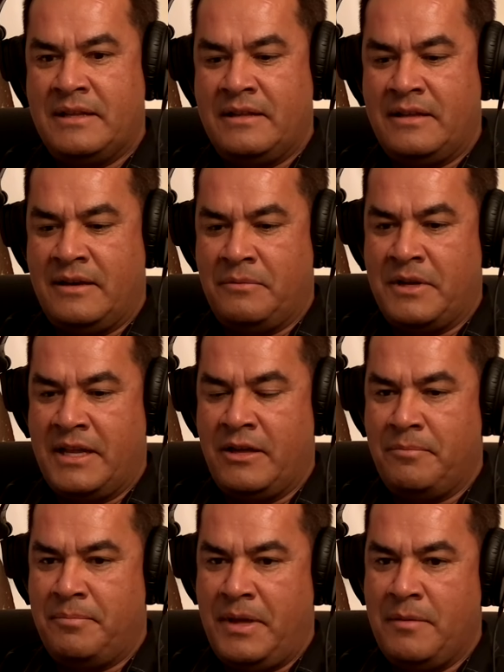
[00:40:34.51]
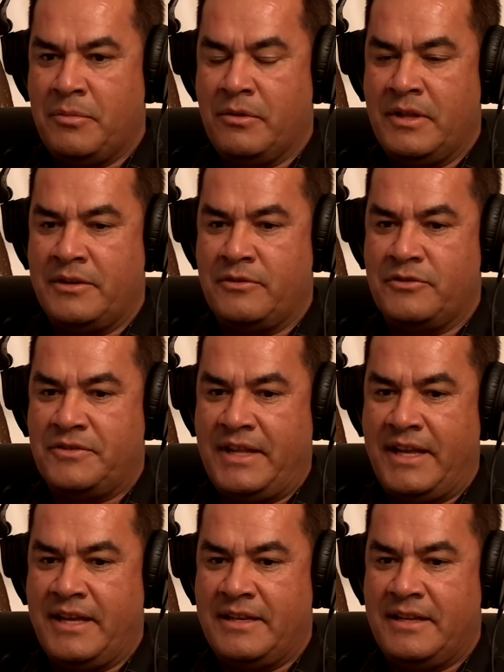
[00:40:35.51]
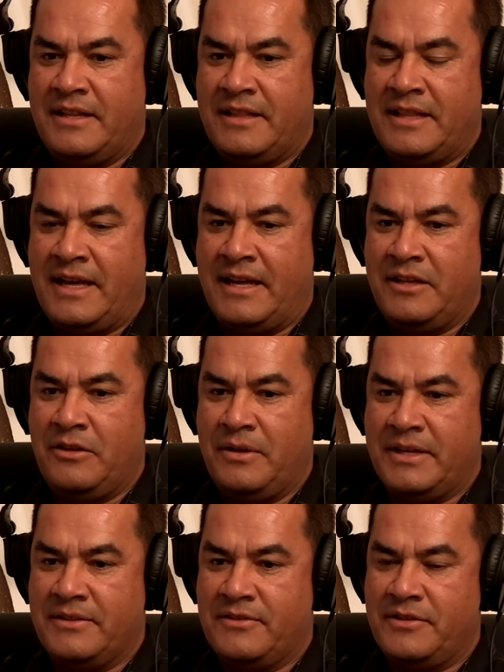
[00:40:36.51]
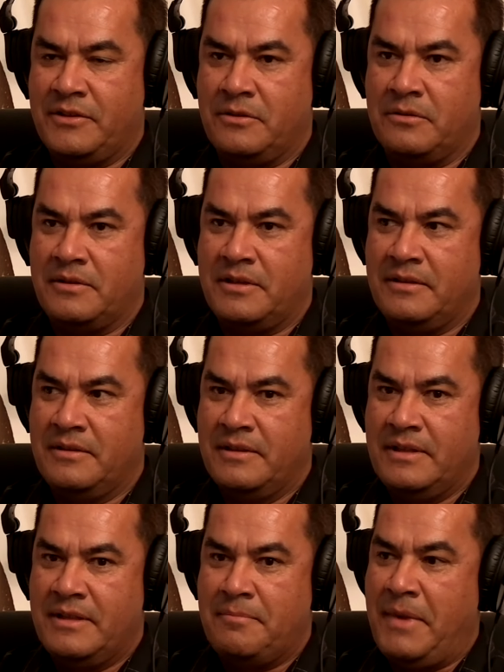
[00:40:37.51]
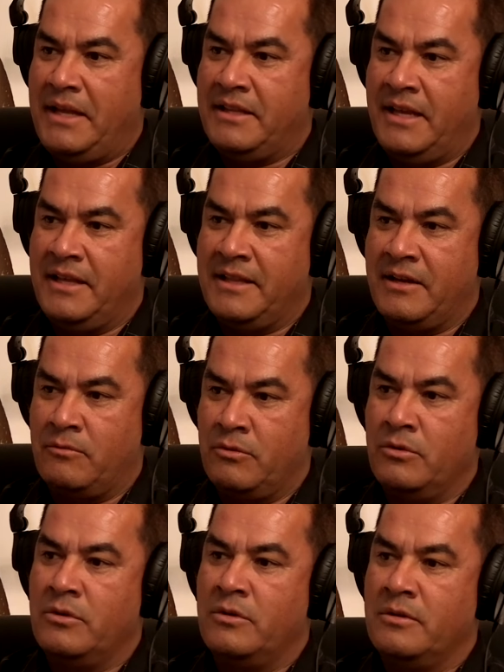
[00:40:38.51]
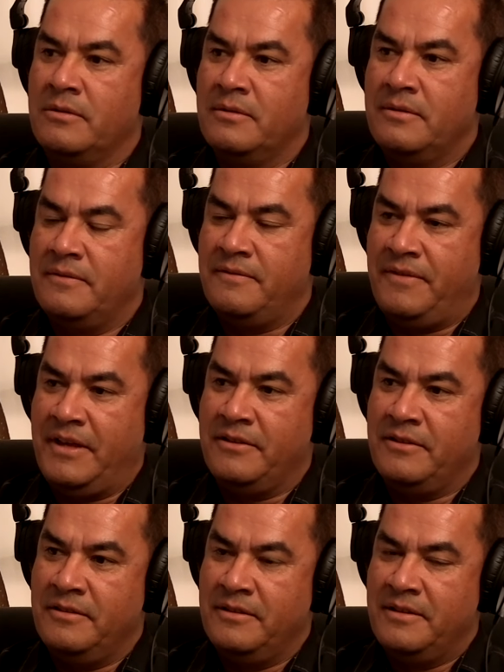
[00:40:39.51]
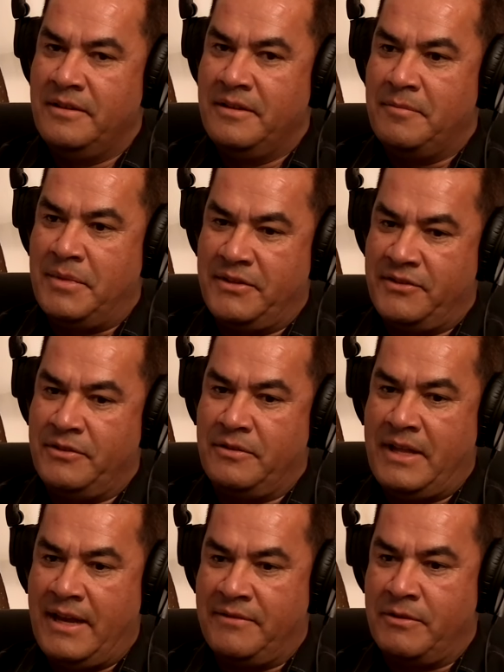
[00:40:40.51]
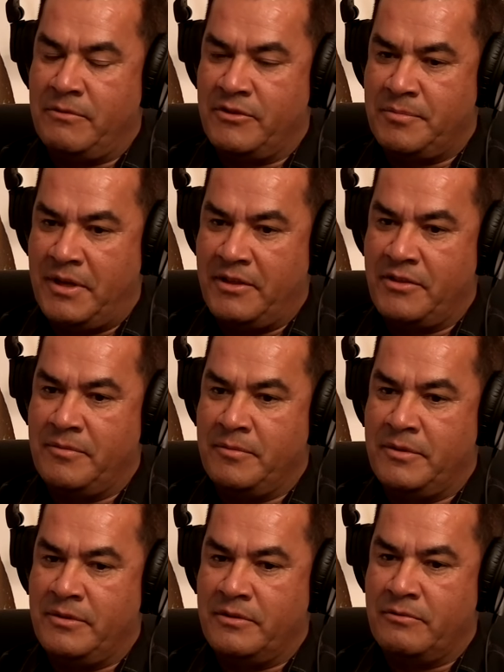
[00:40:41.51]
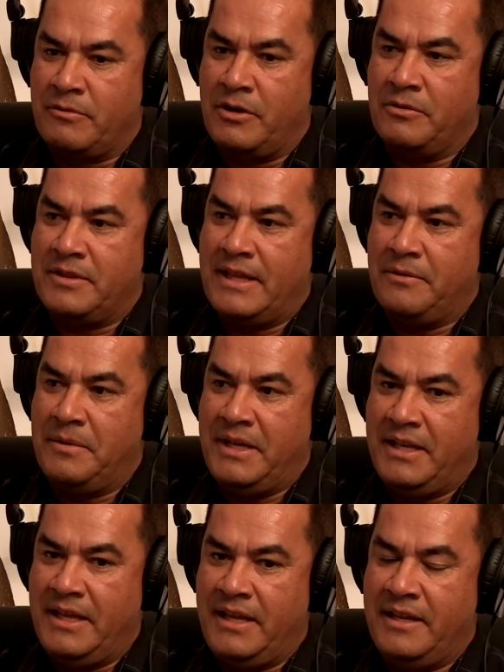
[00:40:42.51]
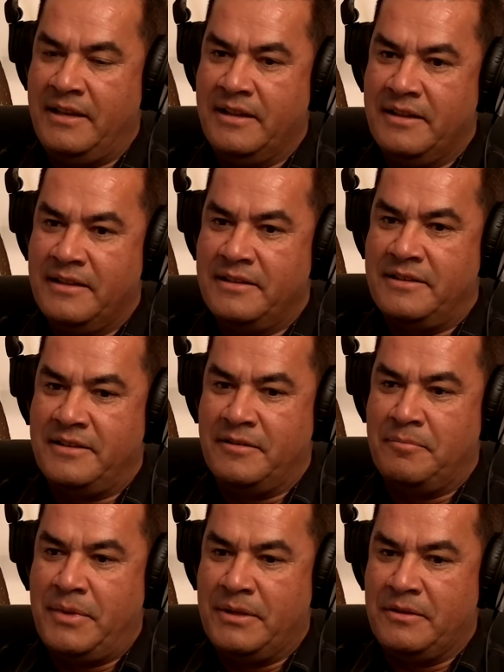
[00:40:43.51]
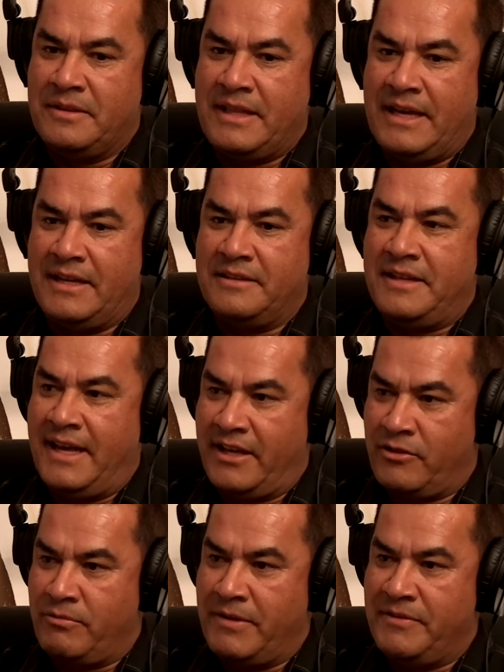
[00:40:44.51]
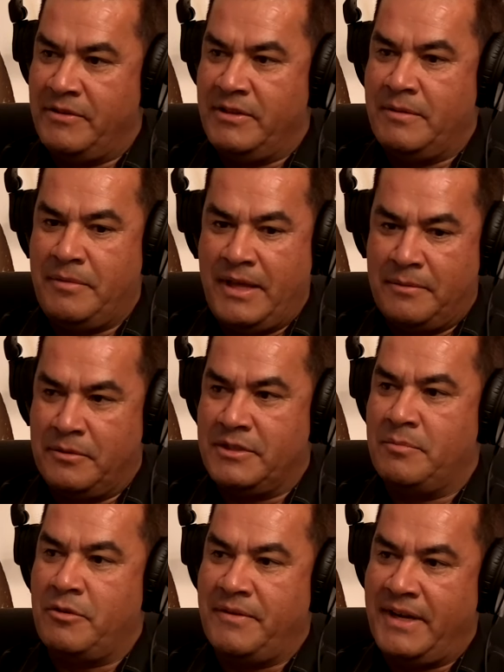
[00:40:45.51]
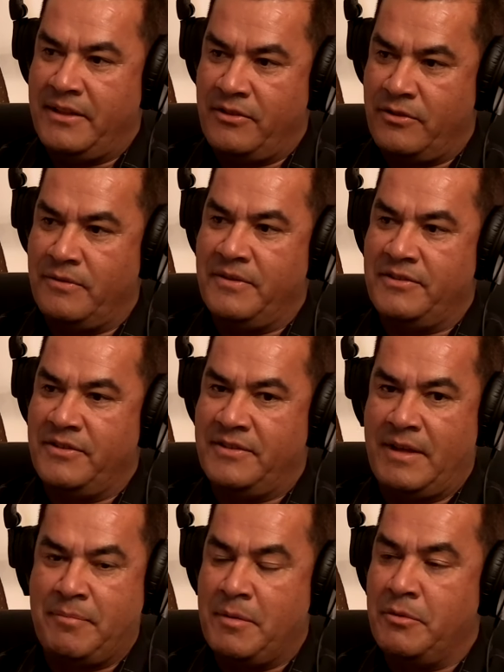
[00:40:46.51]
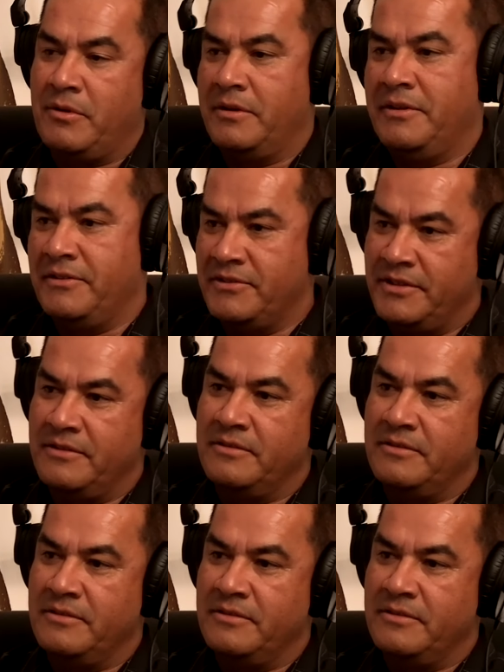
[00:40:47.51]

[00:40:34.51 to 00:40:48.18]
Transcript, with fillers: I want to help people understand that you can still maintain that rural feel, but still have the responsible growth that we need to build that tax revenue to be able to provide the services that people are used to.